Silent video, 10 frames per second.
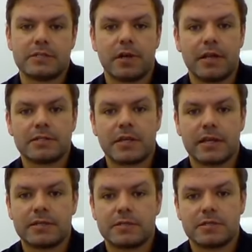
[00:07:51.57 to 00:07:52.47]
So let's
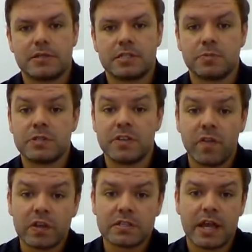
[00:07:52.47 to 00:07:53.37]
get to the
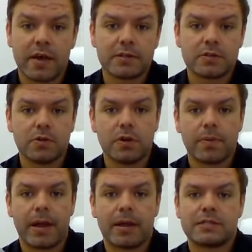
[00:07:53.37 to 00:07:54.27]
specifics now and talk
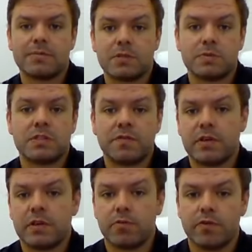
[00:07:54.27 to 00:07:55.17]
about some
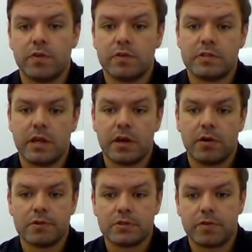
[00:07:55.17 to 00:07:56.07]
specific reviews here, and
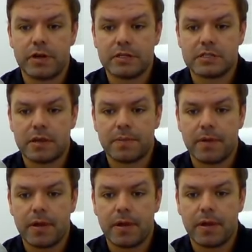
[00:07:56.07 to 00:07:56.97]
I'll just read some
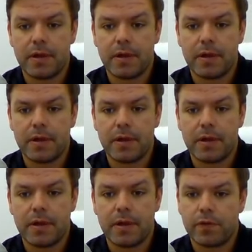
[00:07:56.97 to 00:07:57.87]

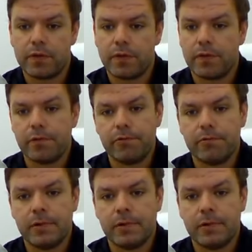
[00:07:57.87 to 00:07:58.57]
out for you.